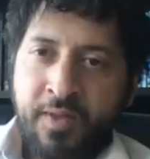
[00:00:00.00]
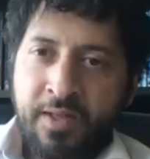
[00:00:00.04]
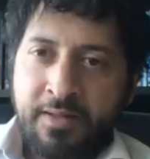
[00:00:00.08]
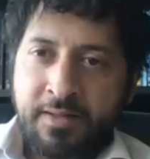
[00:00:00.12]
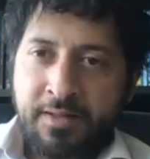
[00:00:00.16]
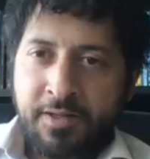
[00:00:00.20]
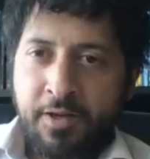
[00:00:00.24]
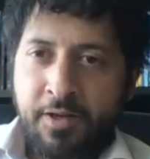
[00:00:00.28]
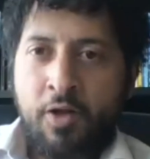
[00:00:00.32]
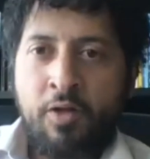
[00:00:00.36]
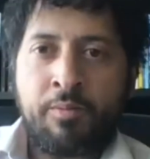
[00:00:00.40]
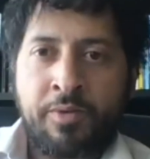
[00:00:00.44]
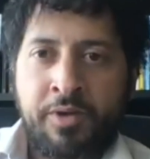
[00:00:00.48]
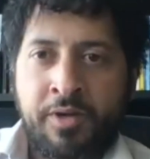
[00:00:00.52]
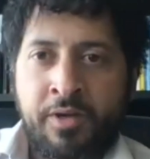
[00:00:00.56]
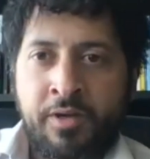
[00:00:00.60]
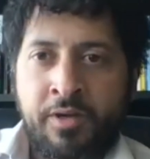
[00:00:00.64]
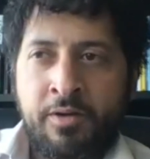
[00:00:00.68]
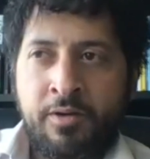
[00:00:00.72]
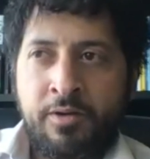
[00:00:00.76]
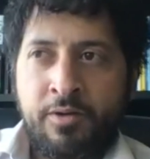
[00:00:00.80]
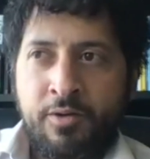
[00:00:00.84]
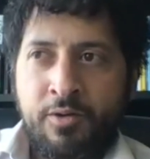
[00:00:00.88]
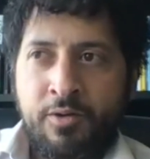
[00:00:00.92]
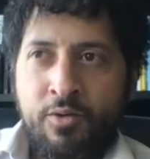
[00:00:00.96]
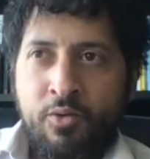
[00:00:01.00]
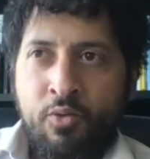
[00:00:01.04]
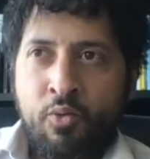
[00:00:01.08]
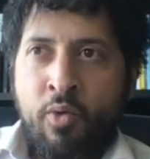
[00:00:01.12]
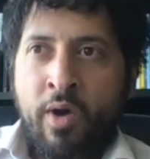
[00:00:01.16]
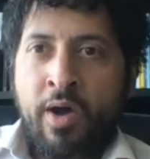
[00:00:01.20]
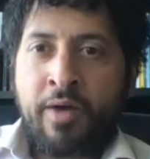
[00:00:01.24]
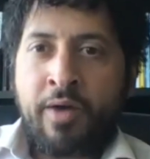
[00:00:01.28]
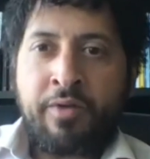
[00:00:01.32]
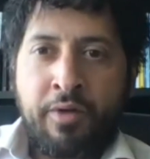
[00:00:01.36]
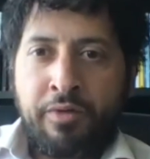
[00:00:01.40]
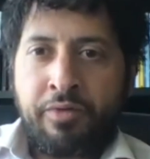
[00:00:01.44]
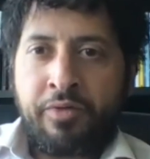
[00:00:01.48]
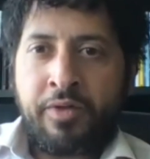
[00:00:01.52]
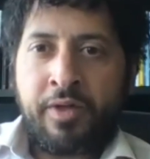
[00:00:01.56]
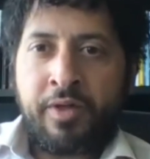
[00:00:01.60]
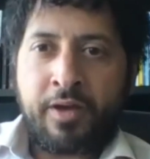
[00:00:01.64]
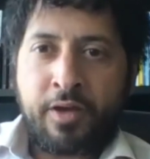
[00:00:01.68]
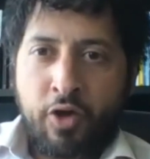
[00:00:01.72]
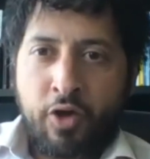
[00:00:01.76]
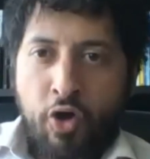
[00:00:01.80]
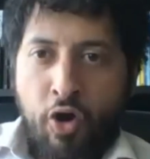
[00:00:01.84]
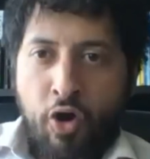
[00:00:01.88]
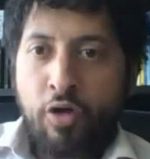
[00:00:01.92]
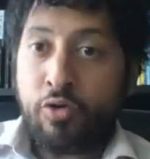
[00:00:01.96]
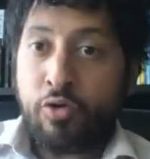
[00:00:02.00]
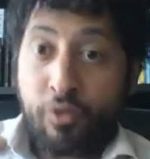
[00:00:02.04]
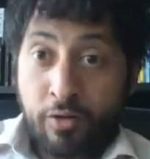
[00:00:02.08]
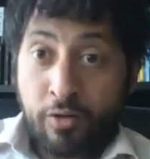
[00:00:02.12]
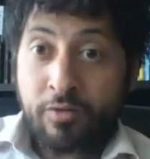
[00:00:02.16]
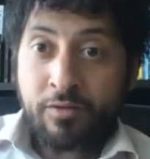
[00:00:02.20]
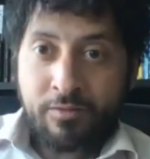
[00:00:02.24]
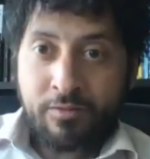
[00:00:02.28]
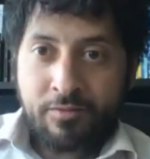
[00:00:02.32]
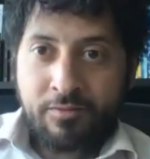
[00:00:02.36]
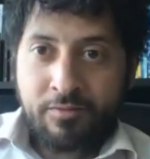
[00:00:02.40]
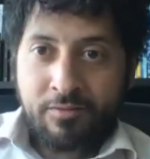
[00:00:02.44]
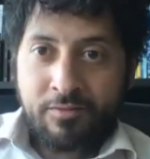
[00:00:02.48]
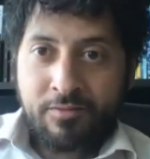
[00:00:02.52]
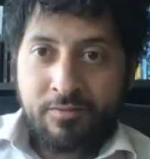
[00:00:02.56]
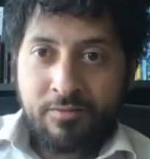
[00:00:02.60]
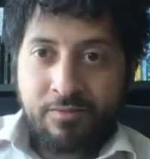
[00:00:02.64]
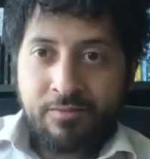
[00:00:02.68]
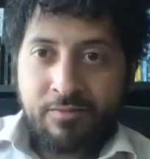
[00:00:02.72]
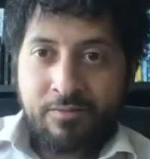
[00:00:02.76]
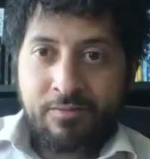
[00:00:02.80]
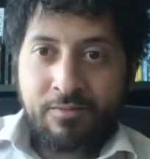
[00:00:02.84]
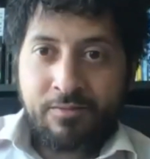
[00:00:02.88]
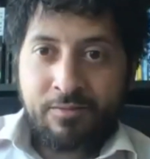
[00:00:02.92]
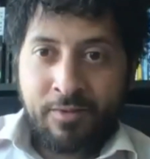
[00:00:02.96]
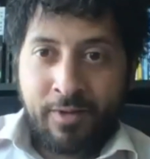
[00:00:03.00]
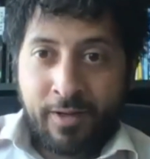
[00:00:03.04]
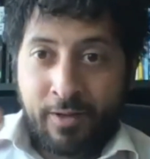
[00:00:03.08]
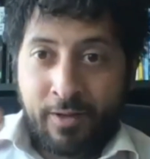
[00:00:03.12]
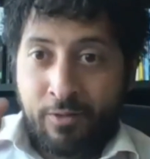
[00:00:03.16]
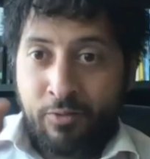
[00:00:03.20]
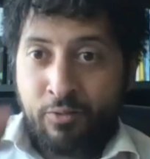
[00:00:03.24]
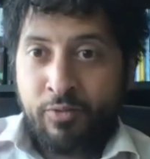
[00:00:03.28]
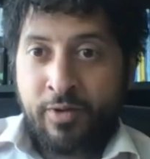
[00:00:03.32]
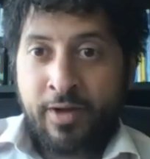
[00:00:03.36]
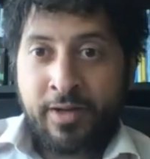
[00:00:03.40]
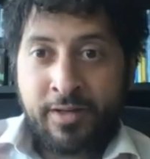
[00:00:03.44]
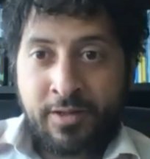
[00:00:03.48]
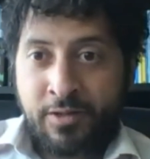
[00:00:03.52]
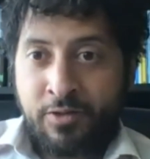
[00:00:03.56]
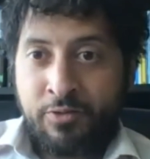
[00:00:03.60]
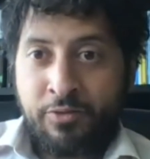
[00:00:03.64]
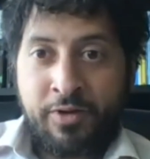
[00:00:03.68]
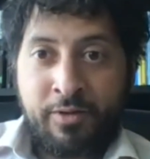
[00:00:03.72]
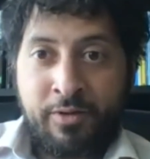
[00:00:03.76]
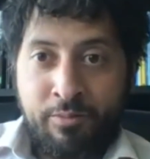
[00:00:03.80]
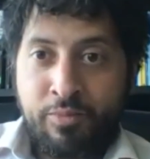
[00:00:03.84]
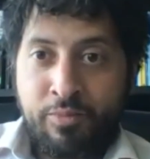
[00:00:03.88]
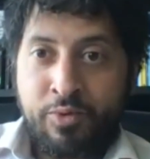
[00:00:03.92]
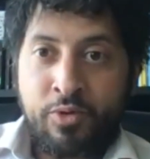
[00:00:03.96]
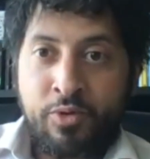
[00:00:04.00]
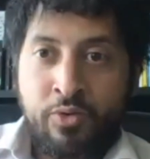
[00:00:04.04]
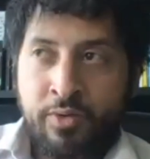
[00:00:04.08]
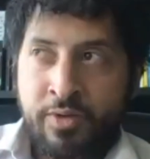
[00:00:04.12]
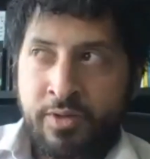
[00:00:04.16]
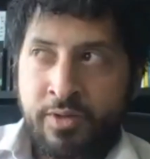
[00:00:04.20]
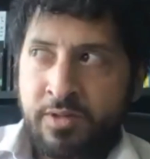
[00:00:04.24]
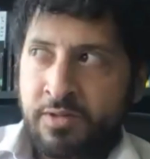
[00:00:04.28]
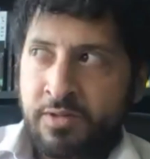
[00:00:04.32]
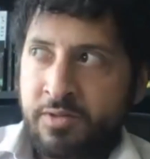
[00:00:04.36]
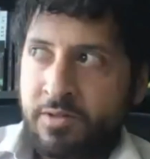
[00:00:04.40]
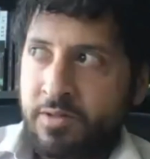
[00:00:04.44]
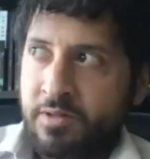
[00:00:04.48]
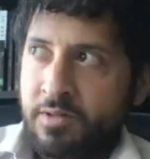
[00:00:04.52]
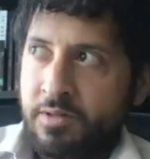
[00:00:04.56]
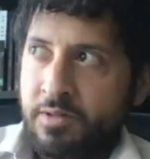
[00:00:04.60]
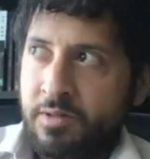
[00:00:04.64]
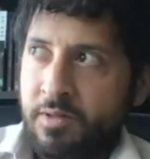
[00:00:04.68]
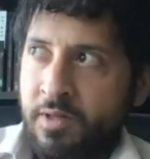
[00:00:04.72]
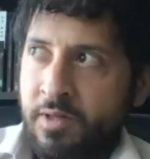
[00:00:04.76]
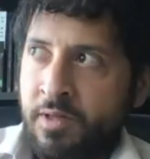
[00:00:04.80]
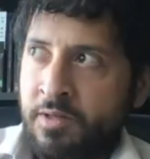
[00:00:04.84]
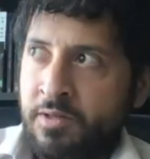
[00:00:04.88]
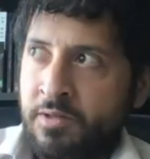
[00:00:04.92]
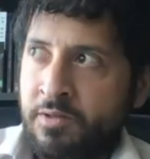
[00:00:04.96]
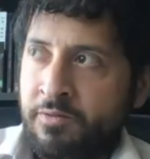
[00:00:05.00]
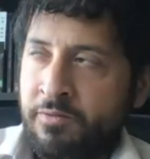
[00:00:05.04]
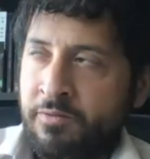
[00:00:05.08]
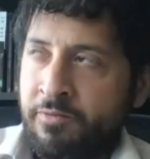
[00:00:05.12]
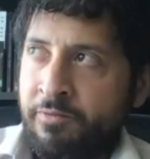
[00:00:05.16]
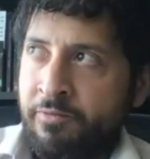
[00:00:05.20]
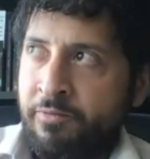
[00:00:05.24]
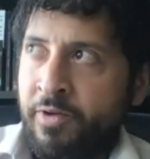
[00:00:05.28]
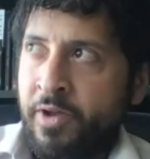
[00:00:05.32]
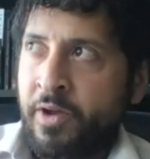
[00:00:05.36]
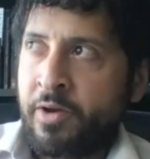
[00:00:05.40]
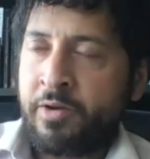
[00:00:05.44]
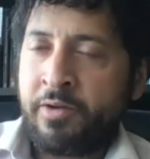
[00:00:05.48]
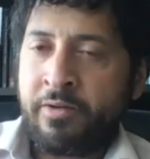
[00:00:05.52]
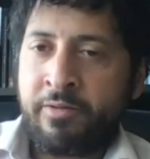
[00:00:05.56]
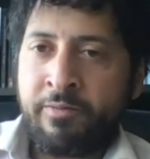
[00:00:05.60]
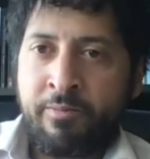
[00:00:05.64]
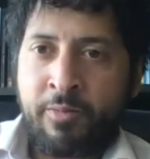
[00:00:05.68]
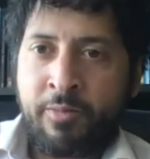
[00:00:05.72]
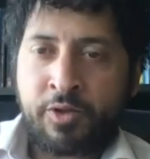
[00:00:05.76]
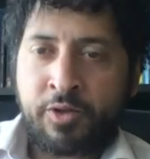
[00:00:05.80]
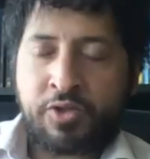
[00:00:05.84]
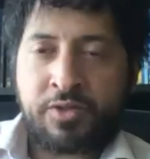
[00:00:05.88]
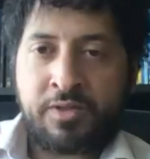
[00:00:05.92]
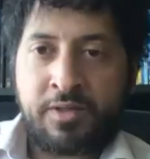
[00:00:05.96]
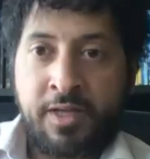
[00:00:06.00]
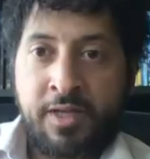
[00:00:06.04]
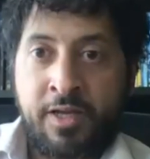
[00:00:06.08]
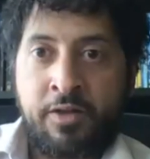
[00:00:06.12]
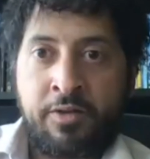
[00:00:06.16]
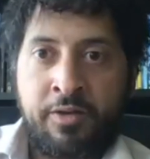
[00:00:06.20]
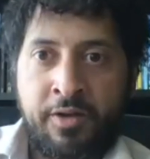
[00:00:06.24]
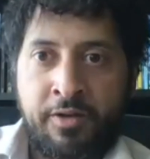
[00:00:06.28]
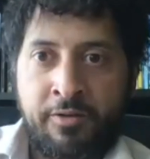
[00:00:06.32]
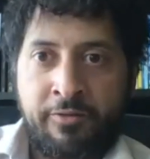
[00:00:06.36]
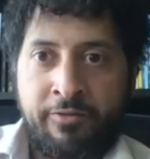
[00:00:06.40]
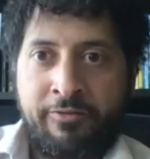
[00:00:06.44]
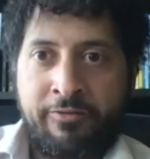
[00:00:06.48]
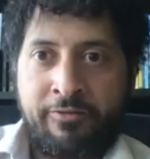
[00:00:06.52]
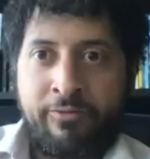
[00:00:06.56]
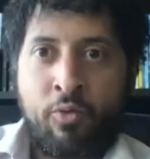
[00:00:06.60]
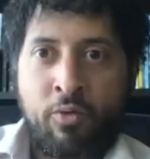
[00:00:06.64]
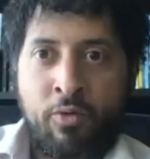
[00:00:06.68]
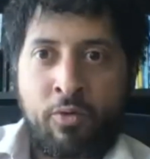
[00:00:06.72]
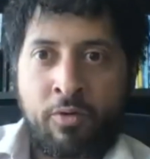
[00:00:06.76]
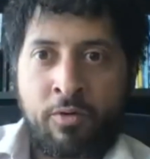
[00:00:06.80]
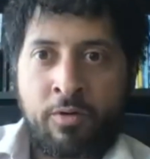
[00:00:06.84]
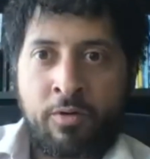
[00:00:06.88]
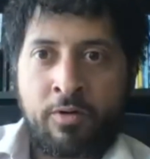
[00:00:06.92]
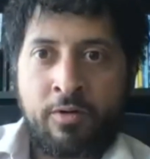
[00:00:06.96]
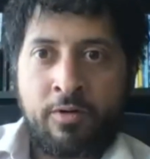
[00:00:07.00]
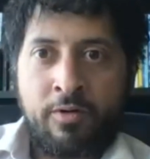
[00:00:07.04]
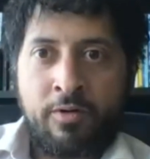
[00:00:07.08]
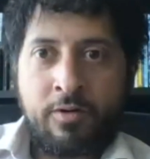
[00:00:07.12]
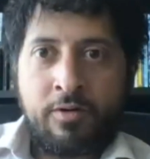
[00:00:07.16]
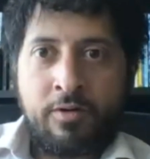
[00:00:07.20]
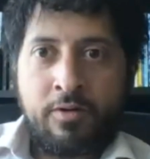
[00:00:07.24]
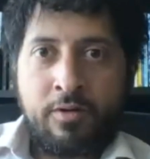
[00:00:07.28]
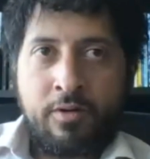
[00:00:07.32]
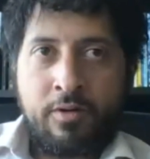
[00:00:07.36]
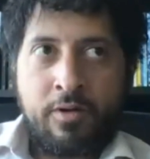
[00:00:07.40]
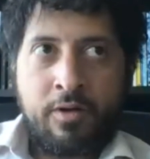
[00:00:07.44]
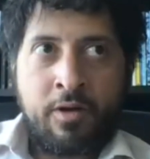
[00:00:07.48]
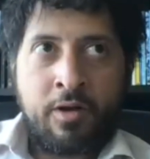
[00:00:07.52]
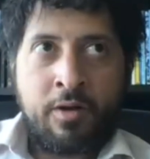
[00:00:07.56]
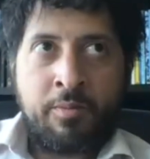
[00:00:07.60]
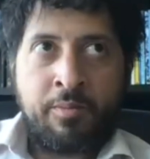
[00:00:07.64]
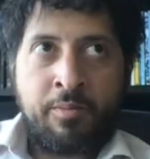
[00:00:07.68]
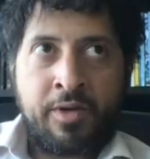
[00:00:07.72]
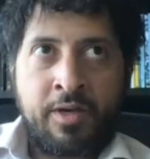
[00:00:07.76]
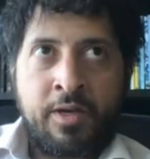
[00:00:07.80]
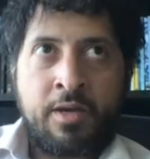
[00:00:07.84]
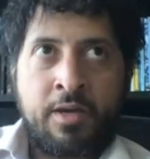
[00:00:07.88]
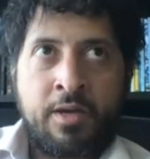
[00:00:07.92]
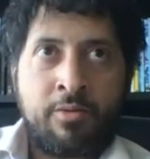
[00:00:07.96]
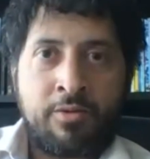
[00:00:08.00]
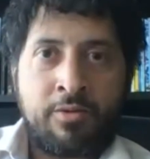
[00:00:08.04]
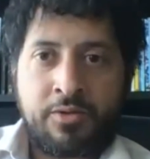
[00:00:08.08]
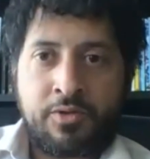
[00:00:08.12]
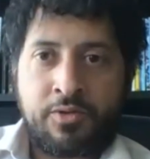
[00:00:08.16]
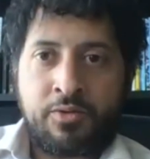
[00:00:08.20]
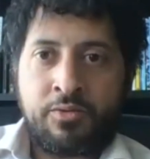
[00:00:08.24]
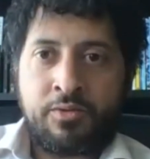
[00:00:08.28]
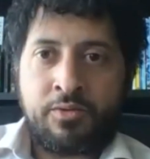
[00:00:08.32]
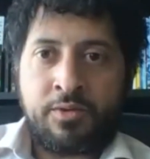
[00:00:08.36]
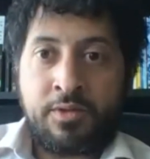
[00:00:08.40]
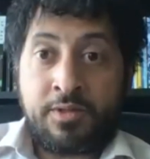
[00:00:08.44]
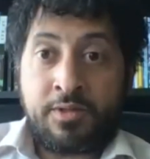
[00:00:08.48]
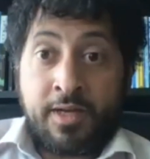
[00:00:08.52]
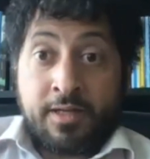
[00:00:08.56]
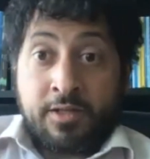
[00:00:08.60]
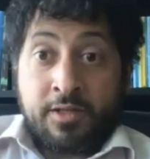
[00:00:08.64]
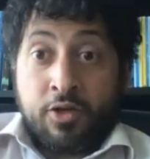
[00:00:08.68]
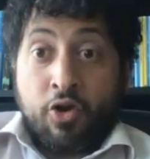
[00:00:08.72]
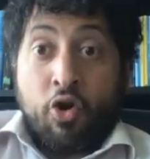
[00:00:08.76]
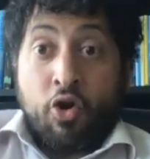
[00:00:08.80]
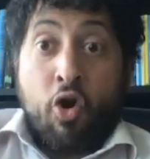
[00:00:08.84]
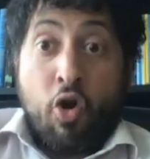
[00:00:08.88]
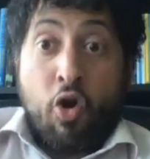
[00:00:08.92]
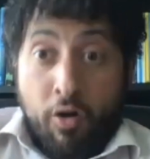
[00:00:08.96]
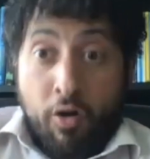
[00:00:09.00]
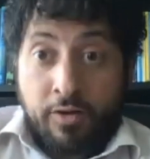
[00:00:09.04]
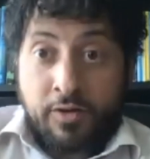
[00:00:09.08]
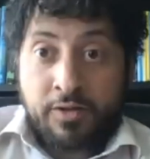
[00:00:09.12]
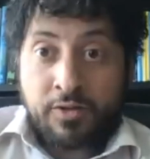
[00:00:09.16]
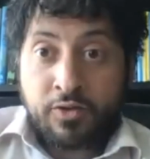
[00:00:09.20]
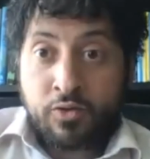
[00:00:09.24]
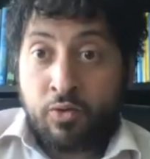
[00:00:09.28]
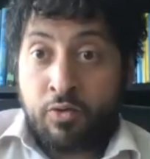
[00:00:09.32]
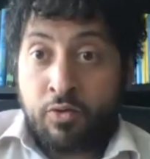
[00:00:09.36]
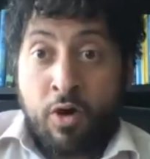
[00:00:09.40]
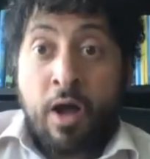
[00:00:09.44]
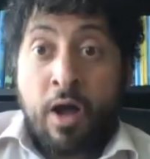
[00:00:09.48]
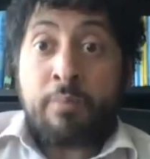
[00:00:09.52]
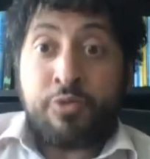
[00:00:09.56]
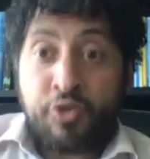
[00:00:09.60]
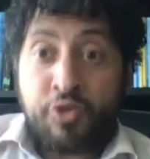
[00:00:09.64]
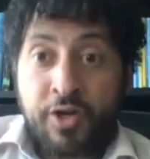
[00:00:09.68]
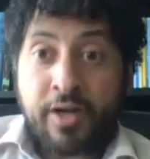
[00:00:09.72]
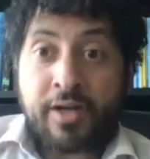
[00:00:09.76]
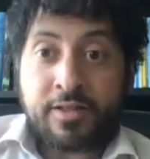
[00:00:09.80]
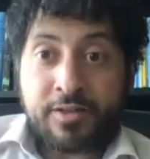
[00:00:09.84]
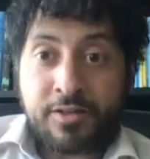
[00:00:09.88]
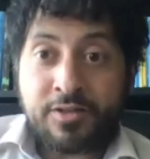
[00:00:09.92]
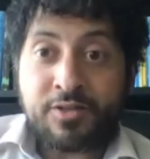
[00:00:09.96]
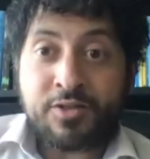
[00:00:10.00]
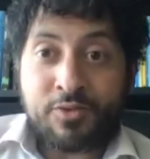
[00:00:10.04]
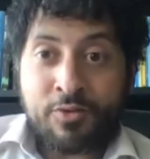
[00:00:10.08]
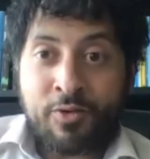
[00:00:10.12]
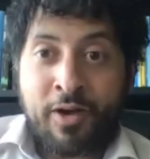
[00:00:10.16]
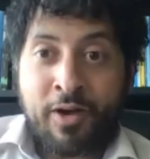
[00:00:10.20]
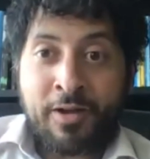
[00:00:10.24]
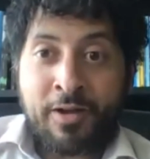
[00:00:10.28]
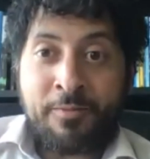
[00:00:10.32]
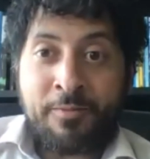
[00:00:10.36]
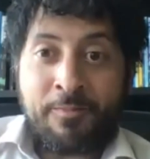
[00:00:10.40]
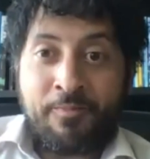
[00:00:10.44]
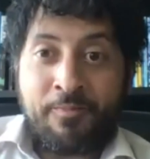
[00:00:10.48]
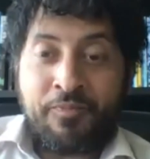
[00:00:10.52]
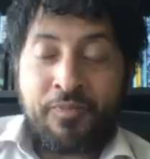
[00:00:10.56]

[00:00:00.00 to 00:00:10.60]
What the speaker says: tell me why they think color, like red, green, blue, is very much salient for being able to detect cars or objects, right?